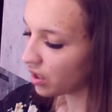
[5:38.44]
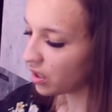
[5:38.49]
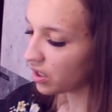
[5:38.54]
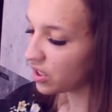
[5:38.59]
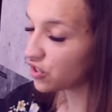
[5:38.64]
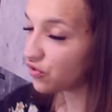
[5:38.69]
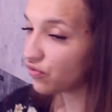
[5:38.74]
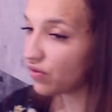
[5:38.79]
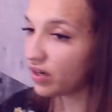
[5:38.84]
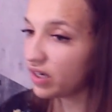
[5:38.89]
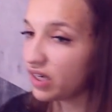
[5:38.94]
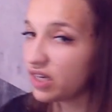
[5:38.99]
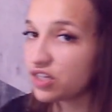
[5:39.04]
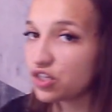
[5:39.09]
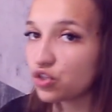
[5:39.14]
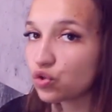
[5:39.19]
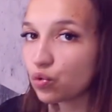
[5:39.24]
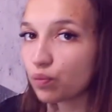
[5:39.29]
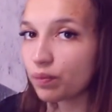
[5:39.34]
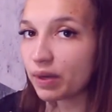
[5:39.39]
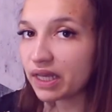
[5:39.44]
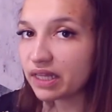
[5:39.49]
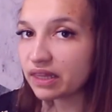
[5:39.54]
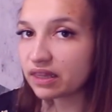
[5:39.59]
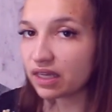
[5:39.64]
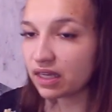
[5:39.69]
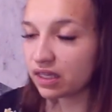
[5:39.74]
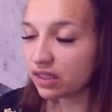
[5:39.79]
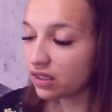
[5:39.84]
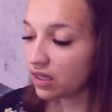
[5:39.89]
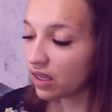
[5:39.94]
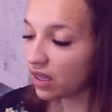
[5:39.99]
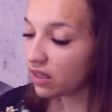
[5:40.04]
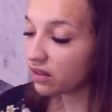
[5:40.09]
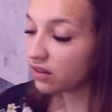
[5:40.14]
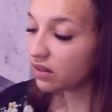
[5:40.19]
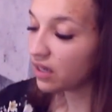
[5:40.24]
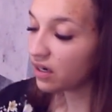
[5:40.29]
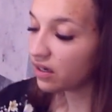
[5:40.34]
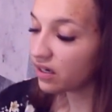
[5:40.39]
It's very easy to maintain
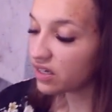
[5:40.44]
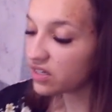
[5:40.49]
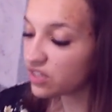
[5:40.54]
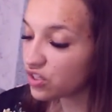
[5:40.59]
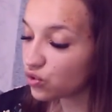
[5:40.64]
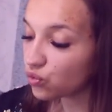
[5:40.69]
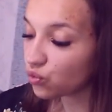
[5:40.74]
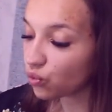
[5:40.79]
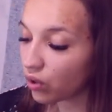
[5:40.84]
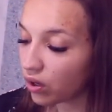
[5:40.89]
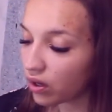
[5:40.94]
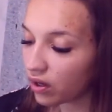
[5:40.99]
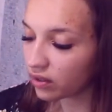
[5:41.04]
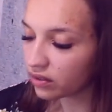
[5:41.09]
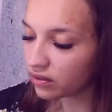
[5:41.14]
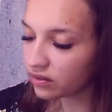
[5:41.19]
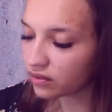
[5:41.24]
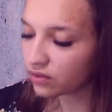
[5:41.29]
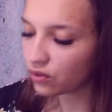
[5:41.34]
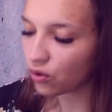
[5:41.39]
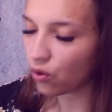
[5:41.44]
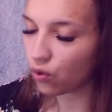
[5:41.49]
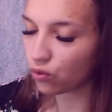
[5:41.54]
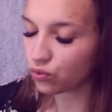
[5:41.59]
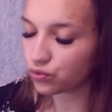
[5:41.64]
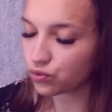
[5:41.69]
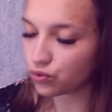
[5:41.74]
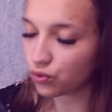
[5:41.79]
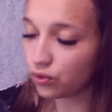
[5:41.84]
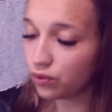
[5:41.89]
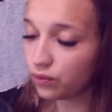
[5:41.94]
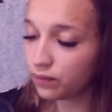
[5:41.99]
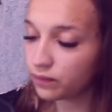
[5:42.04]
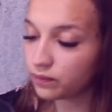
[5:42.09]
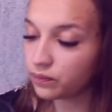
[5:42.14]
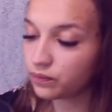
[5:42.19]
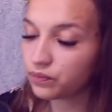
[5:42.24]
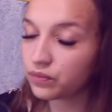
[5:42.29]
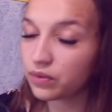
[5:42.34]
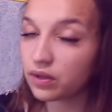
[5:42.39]
and they're easy to cut also.
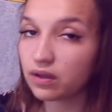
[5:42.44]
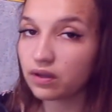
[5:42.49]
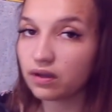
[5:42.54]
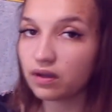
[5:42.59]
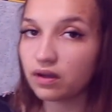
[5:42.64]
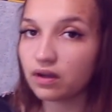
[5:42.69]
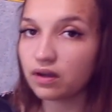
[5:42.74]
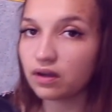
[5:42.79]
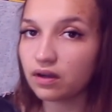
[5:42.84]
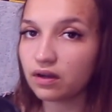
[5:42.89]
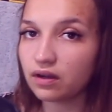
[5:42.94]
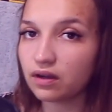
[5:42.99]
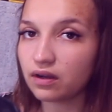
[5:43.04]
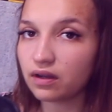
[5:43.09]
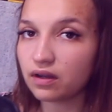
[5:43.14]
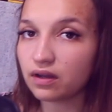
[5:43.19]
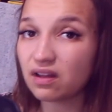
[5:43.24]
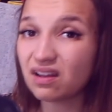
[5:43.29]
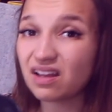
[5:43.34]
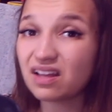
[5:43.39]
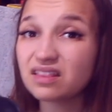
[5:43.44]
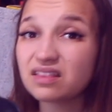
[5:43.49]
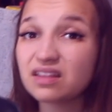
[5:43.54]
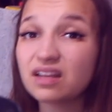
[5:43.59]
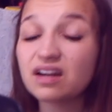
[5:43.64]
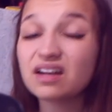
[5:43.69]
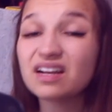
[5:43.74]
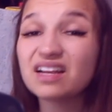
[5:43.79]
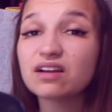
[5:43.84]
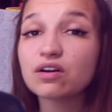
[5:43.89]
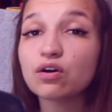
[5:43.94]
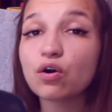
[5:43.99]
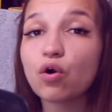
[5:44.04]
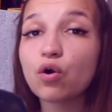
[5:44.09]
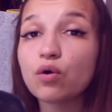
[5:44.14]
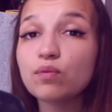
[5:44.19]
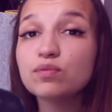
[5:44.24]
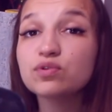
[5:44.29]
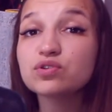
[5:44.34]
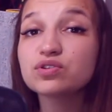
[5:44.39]
Uh, and they're
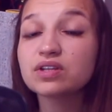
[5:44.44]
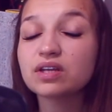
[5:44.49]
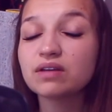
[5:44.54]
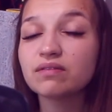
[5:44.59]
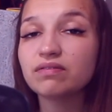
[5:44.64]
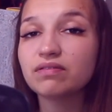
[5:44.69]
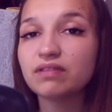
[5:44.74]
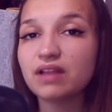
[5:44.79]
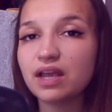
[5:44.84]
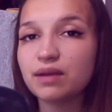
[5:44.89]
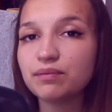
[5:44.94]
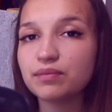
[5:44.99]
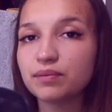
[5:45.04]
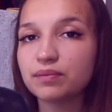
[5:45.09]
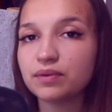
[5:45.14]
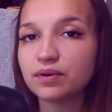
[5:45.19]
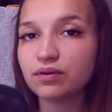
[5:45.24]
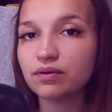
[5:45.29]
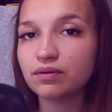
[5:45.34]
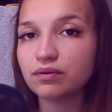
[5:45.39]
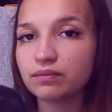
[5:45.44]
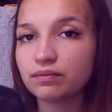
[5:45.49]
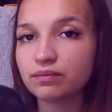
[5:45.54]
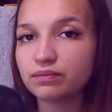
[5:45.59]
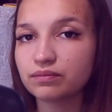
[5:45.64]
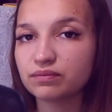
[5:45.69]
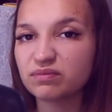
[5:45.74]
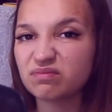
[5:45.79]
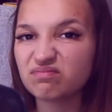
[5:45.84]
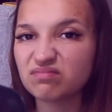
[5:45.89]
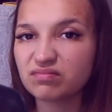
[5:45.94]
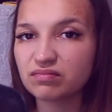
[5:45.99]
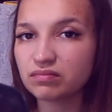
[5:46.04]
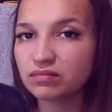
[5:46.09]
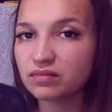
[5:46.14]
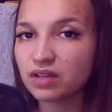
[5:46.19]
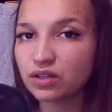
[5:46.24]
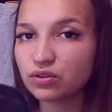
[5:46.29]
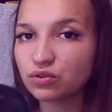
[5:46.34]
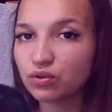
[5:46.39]
almost inflammable.
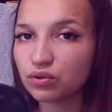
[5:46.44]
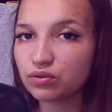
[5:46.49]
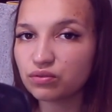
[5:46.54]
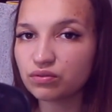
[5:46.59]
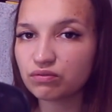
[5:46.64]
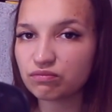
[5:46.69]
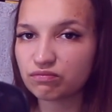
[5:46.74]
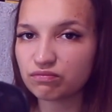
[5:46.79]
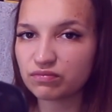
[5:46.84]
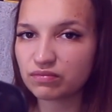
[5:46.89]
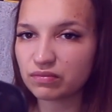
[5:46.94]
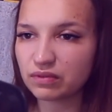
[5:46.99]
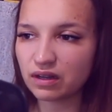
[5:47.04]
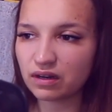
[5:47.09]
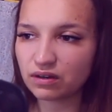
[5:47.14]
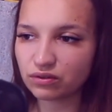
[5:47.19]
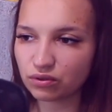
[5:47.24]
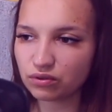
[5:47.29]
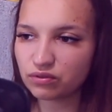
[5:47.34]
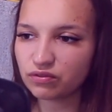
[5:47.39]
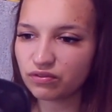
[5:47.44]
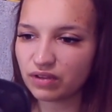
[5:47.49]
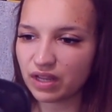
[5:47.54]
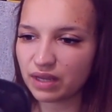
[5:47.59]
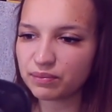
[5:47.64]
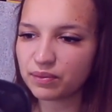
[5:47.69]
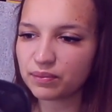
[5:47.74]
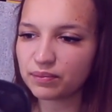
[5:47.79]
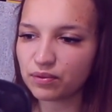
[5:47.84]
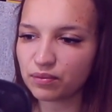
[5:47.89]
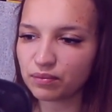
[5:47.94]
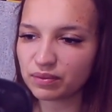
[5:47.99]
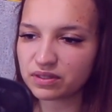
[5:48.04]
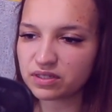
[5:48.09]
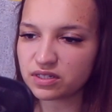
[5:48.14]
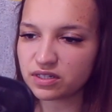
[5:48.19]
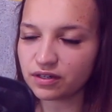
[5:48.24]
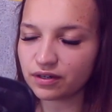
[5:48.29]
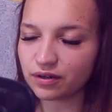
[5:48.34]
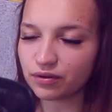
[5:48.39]
They don't, they're not flammable
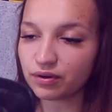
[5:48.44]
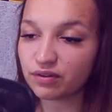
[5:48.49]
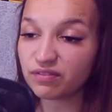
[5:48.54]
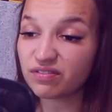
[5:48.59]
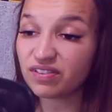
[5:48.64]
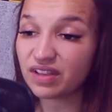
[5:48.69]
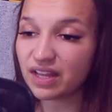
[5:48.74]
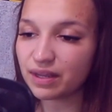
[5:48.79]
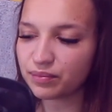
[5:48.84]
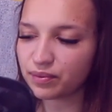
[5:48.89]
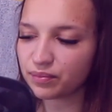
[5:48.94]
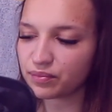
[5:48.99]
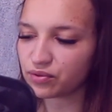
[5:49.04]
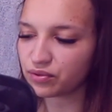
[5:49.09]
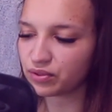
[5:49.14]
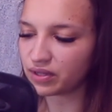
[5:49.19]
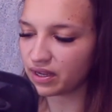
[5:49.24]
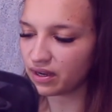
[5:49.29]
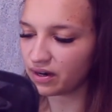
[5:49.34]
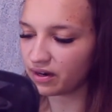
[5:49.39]
material, inflammable they